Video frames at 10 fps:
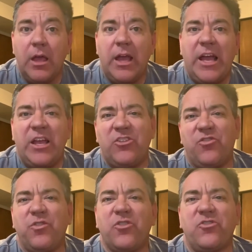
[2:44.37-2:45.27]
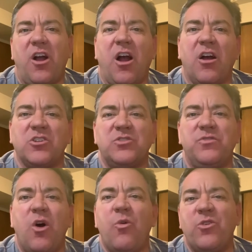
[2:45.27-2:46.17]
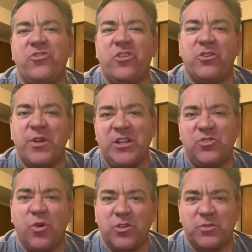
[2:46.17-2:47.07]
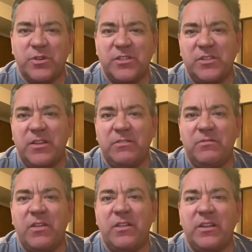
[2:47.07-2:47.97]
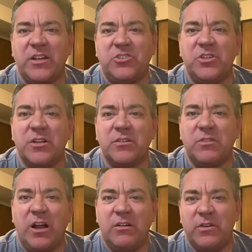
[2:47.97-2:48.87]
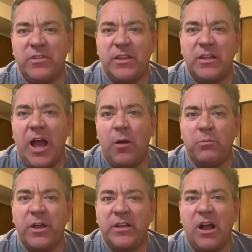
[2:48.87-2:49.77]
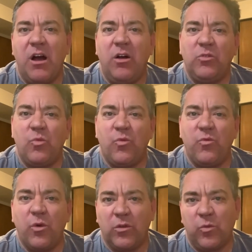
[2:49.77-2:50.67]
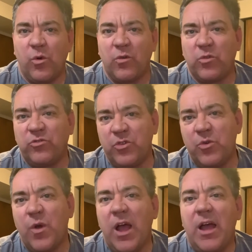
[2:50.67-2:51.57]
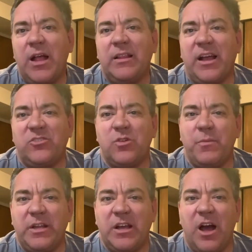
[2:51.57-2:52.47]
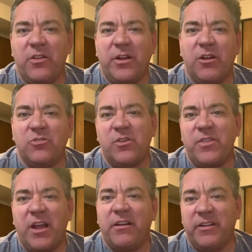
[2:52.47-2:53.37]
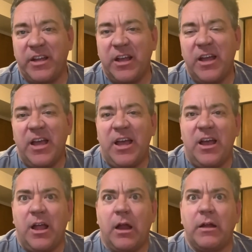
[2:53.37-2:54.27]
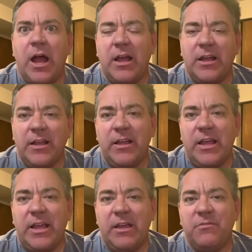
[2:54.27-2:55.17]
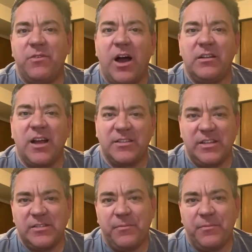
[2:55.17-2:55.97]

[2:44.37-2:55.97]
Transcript: His first arch foe was the Green Sorceress, and then the next year, uh, with the outbreak of World War II, like so many other heroes of their area, era, he fought Nazis.